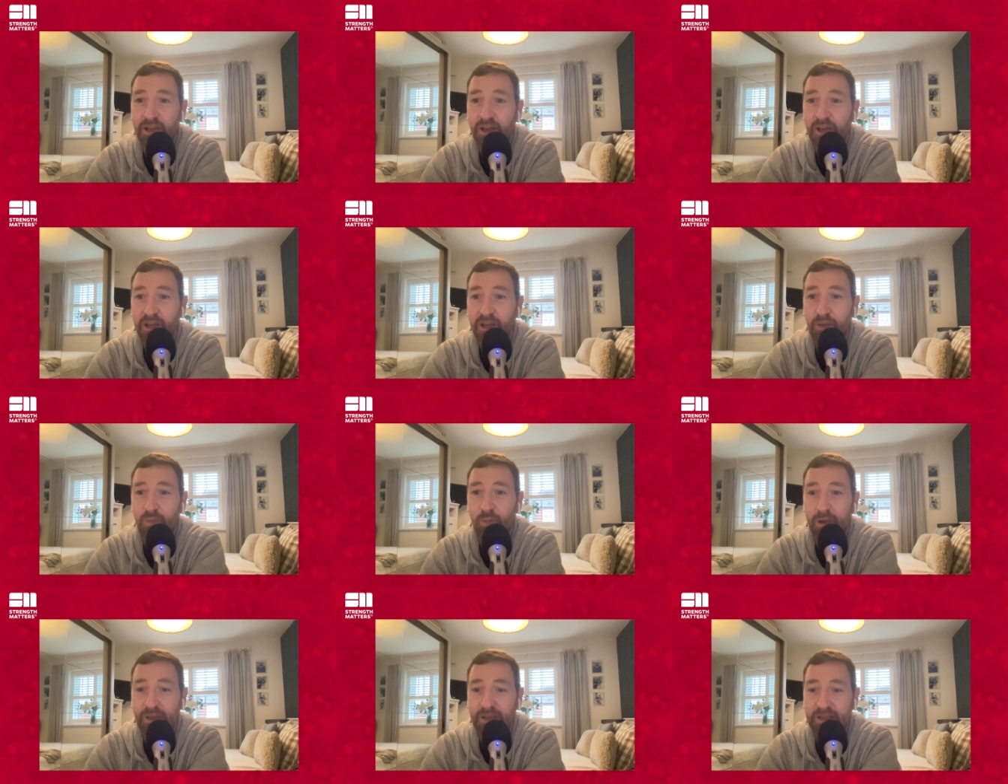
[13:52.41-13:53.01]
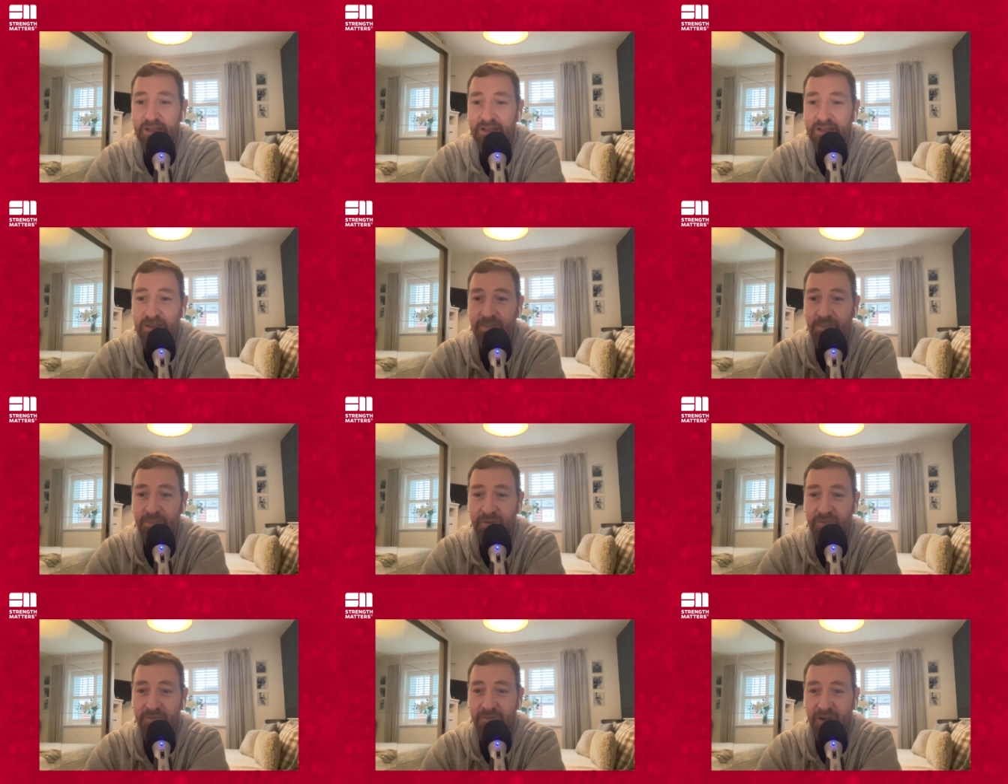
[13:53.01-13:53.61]
you will indeed
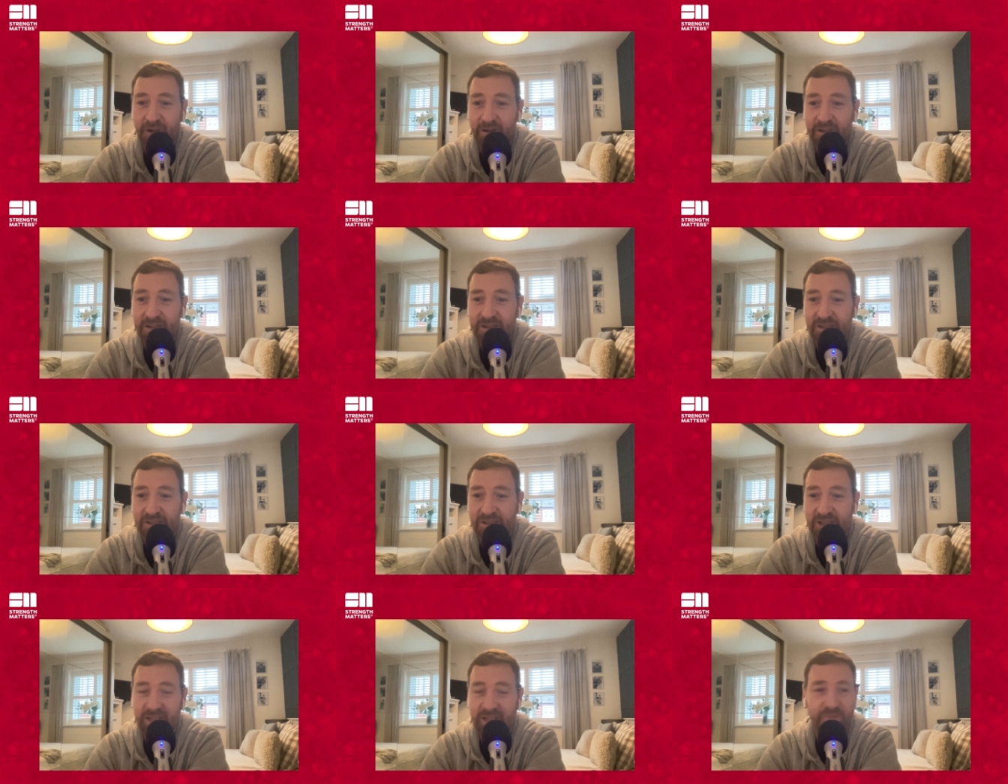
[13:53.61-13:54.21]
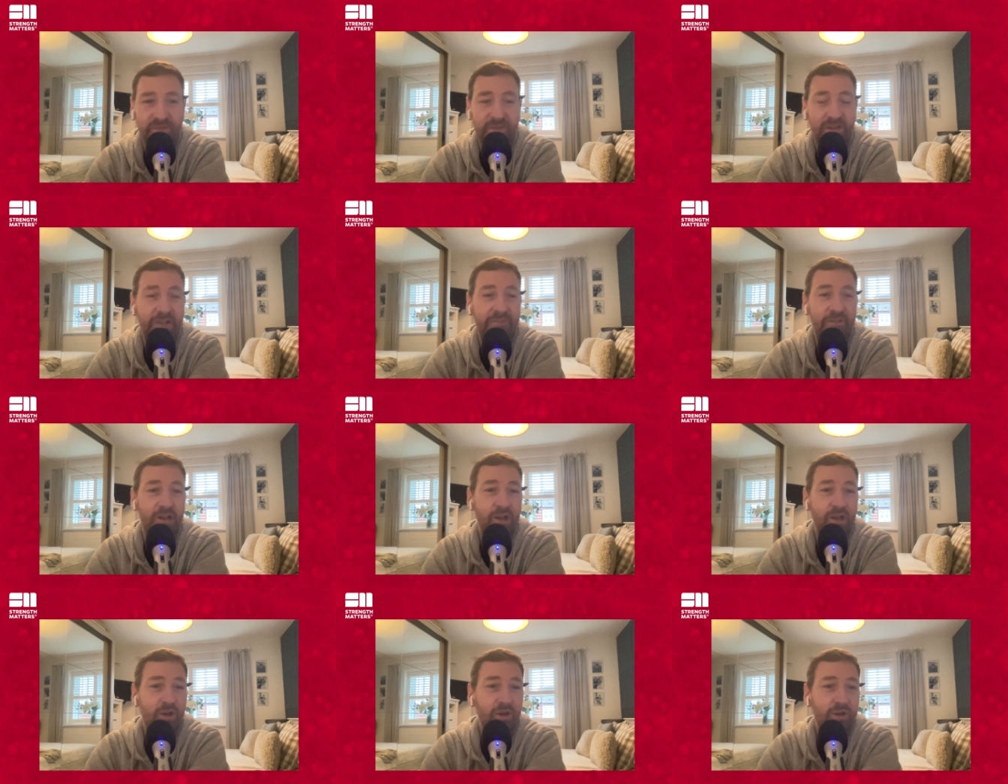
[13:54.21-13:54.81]
be very successful and have a
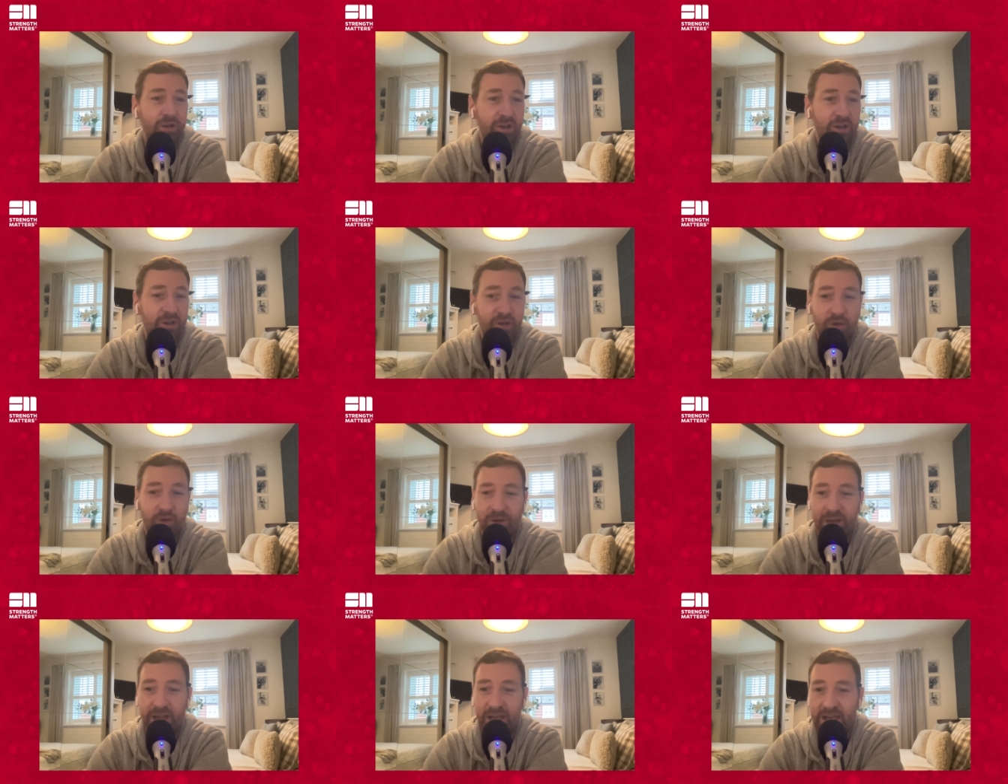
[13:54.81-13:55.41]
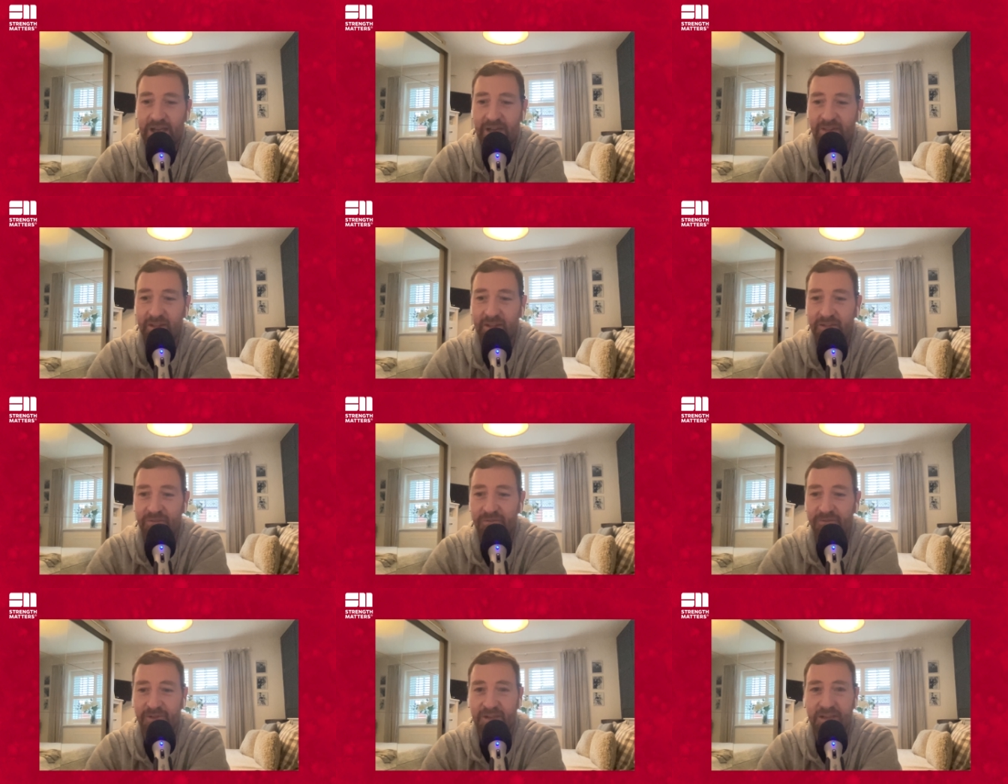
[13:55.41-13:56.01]
long career in the
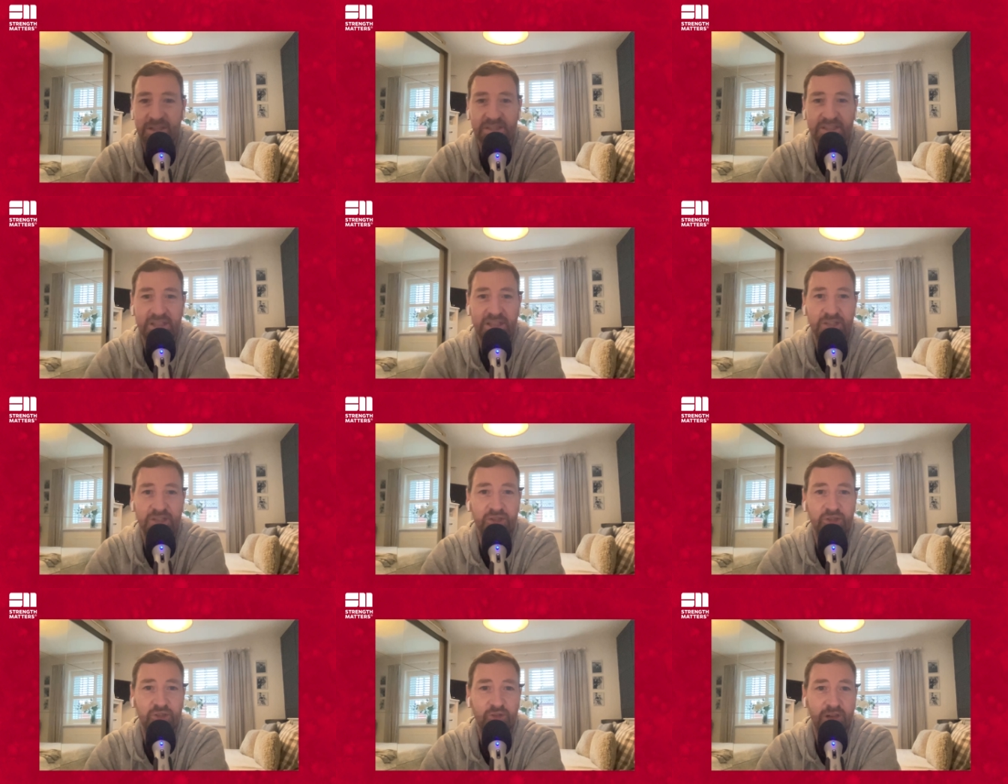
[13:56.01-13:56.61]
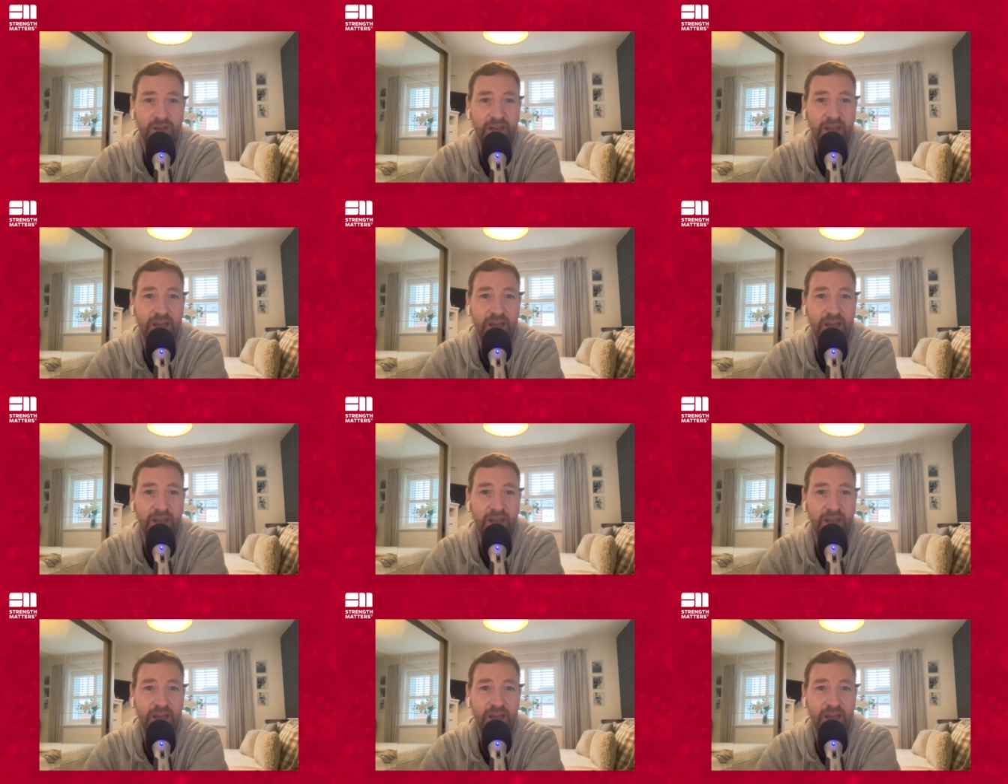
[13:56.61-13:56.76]
fitness industry.